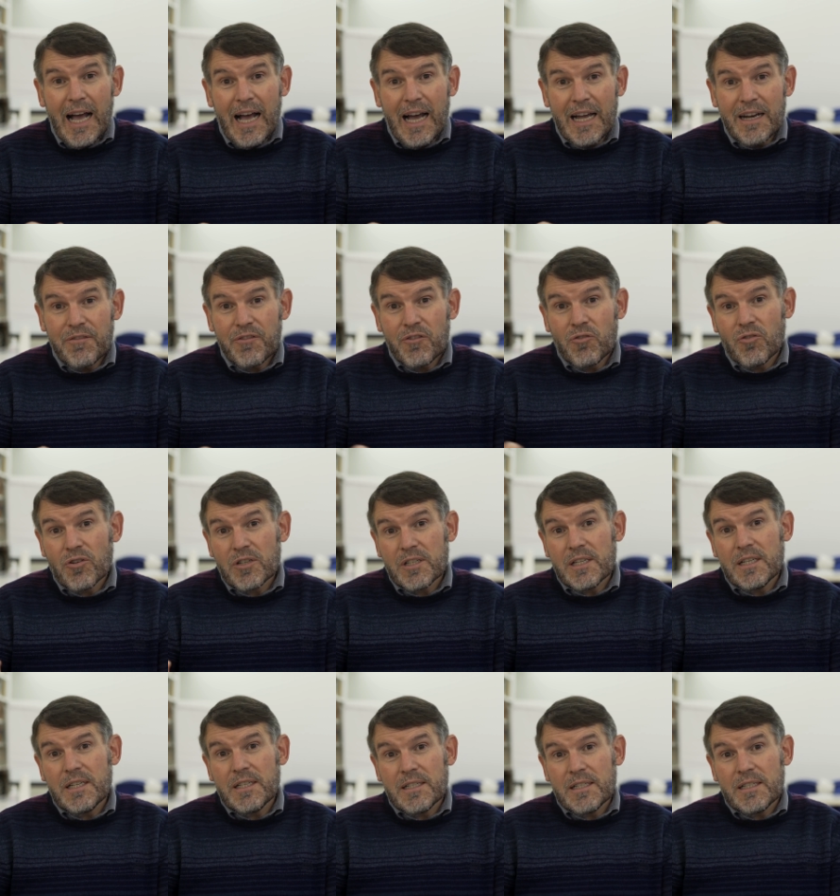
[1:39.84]
And of course,
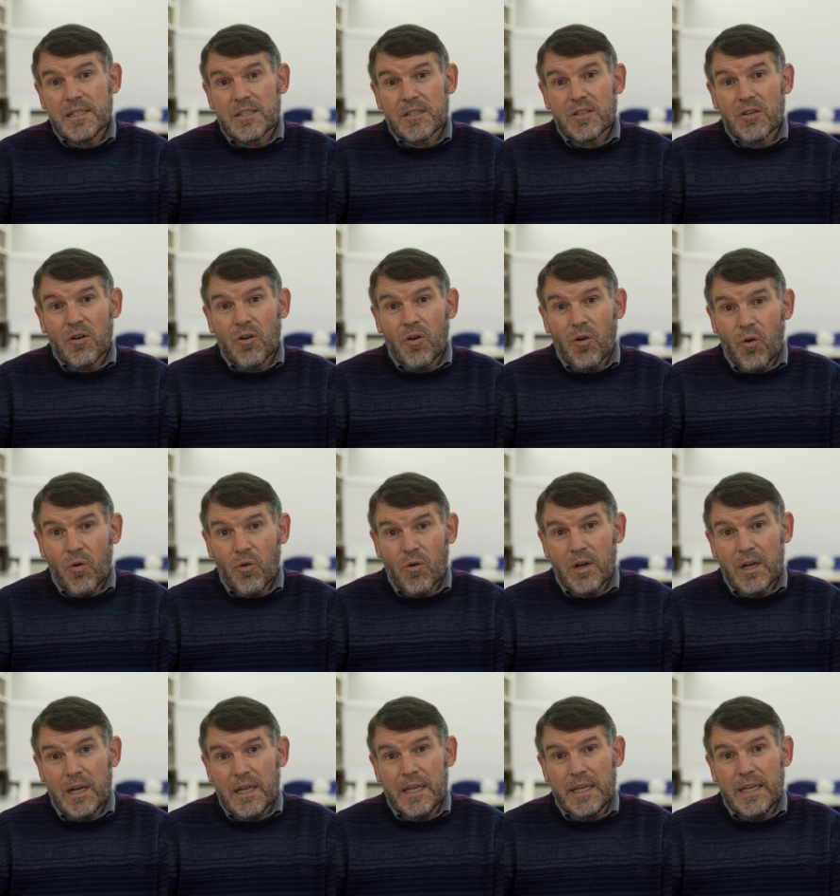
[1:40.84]
it isn't
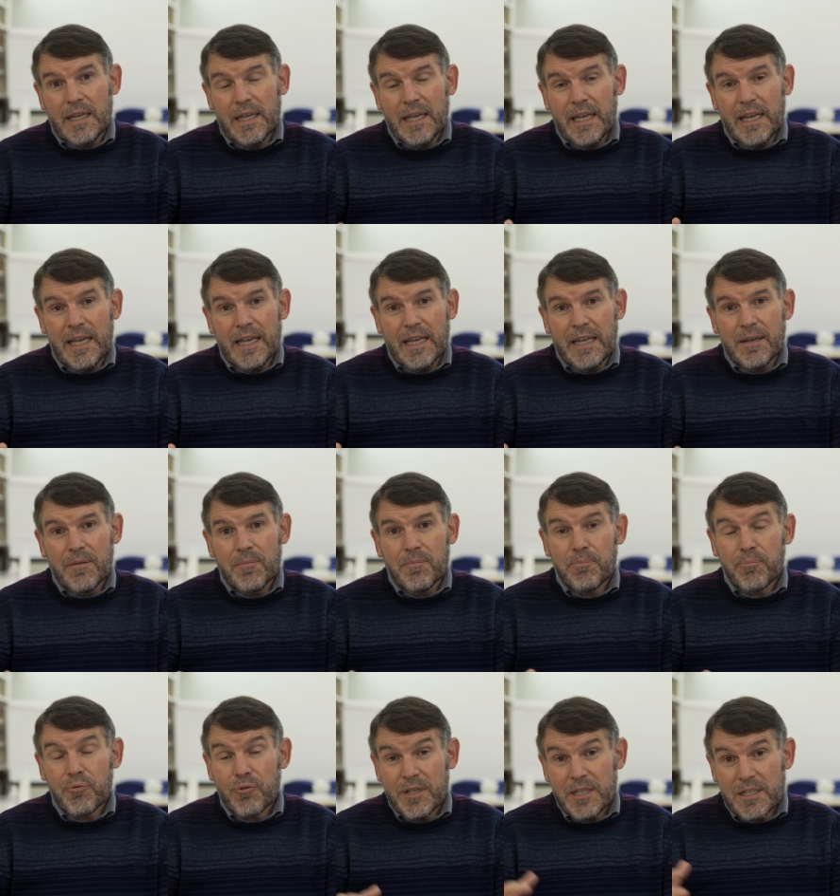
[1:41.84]
only in
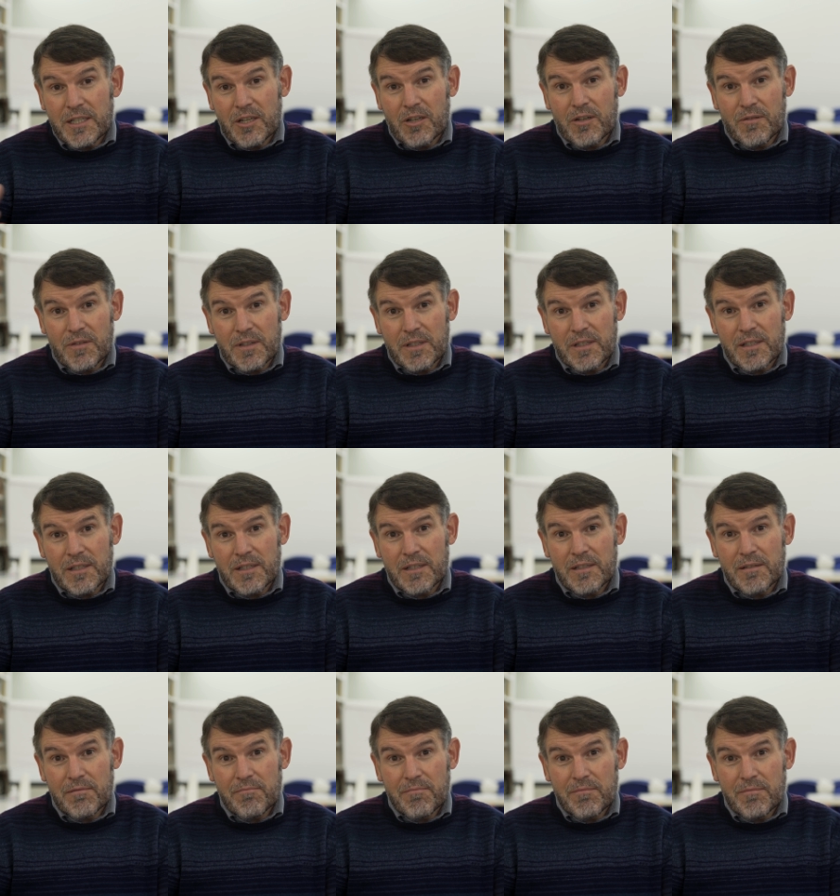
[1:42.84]

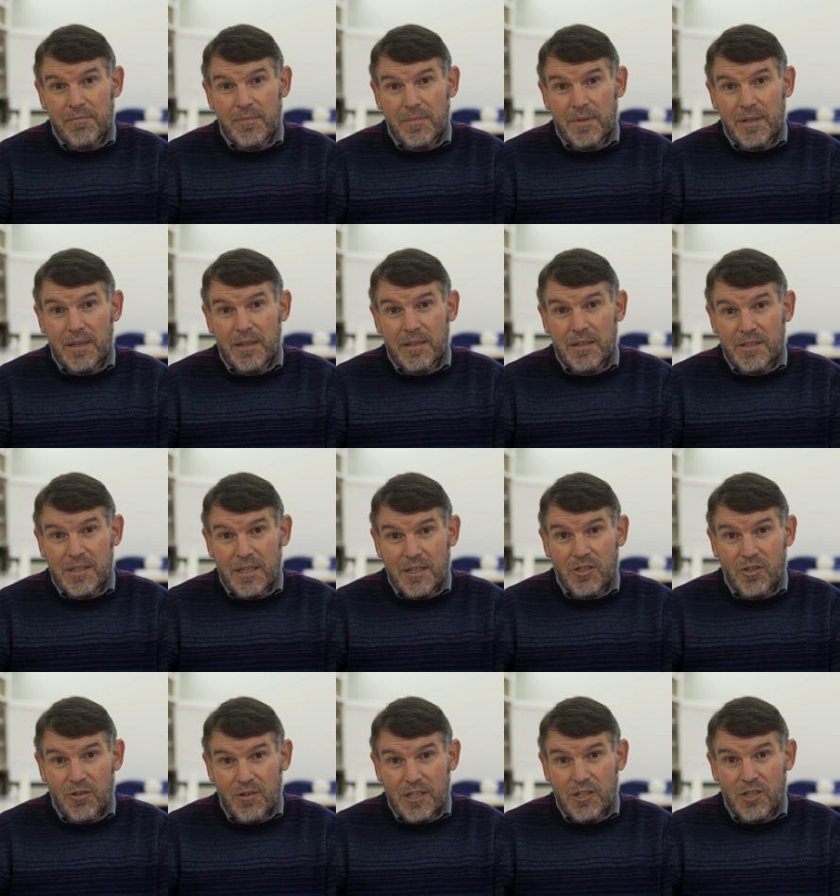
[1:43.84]
pre-service
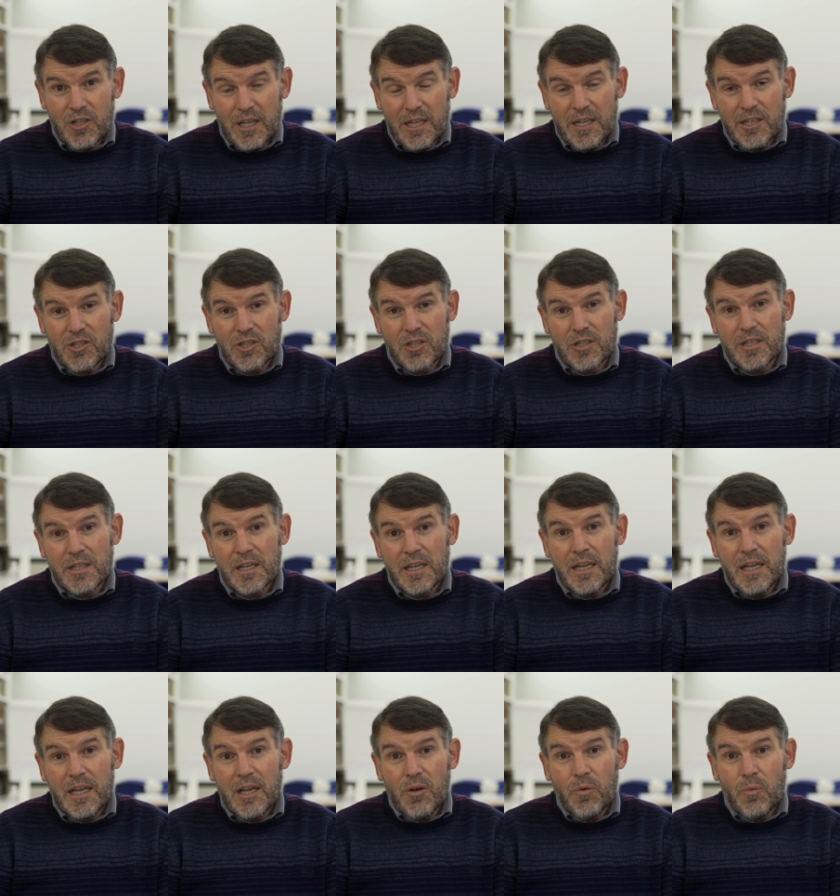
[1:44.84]
teacher education
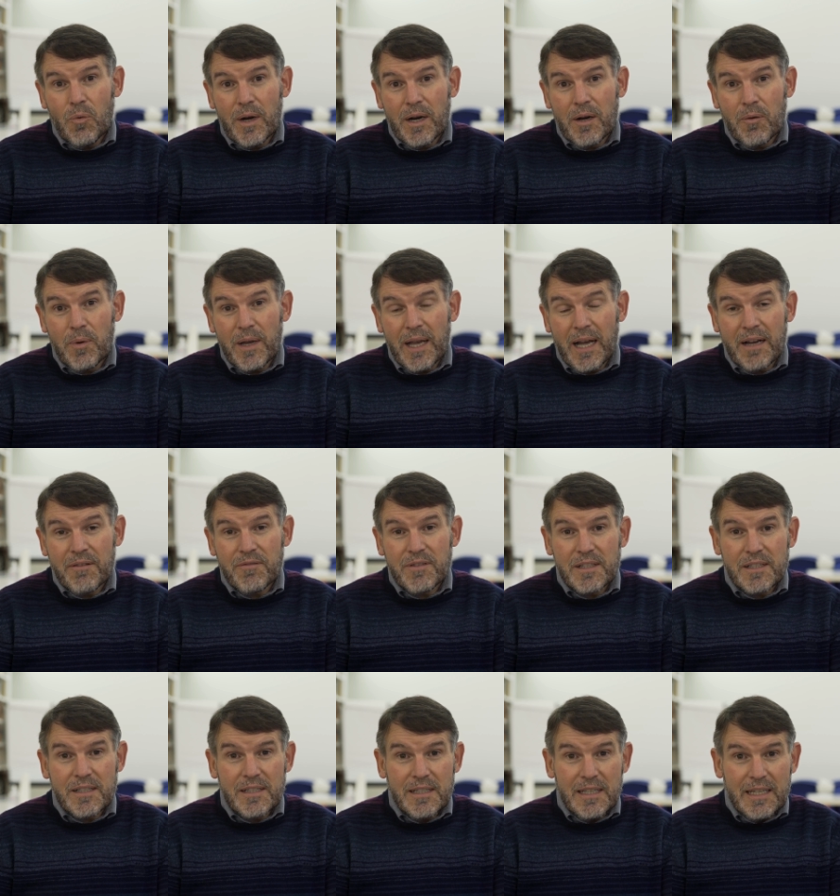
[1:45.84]
where we have
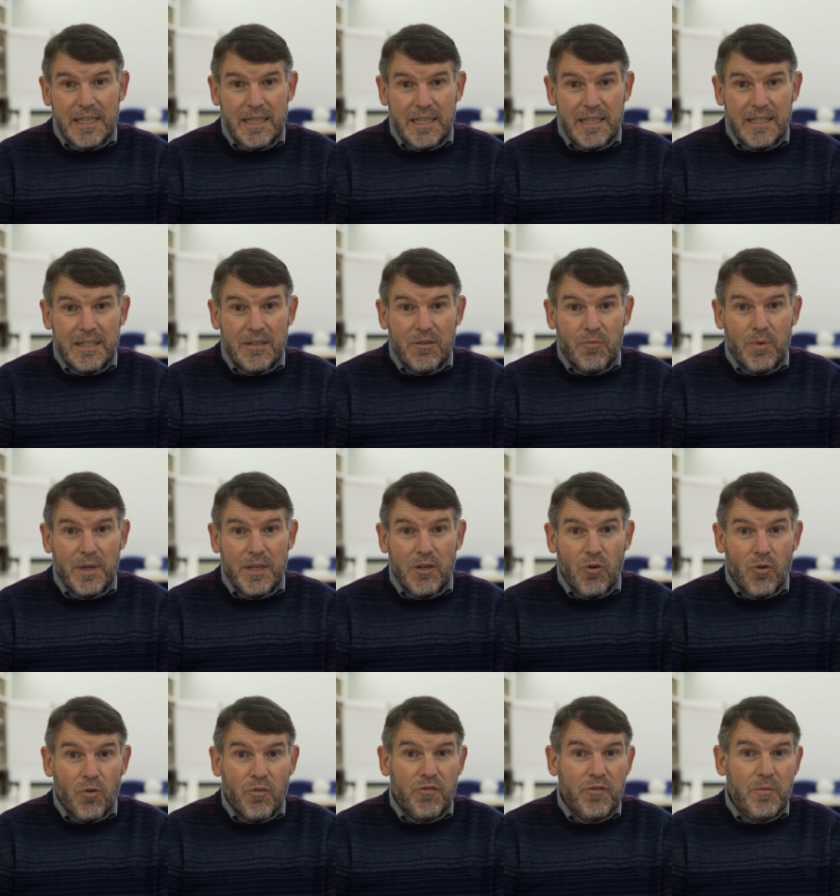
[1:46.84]
this need. We
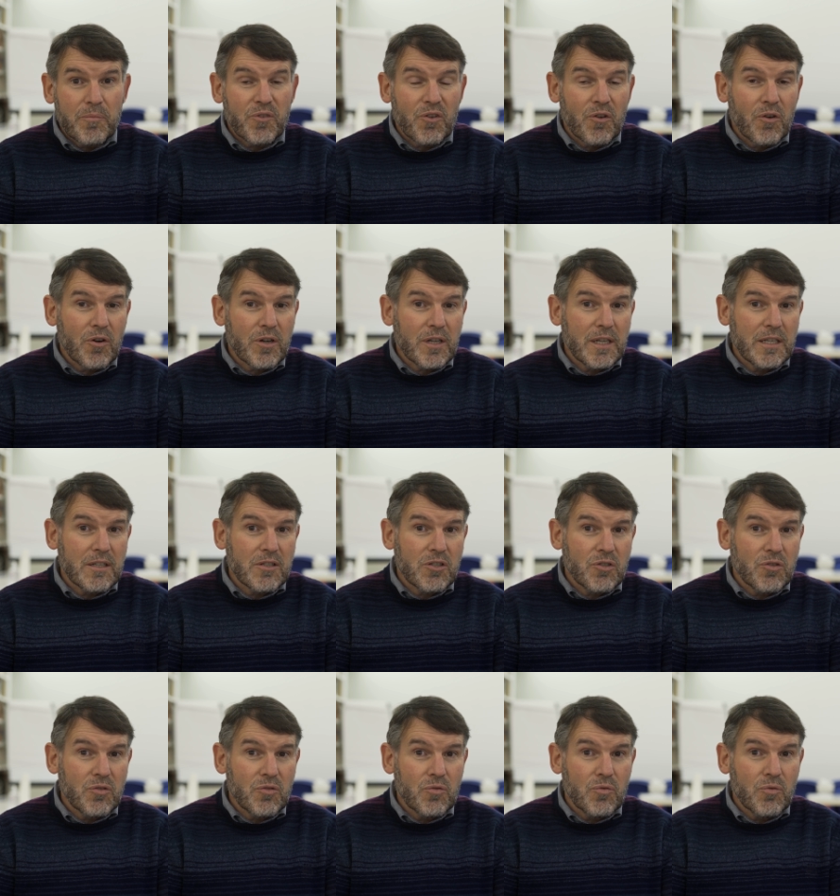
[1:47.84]
know from talking
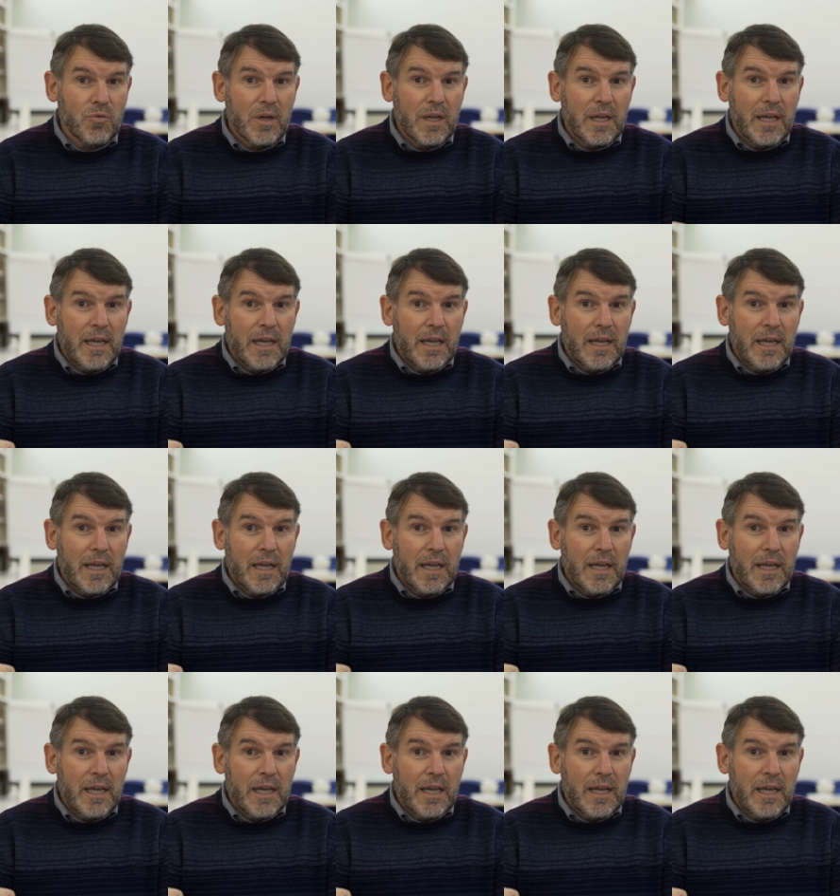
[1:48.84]
to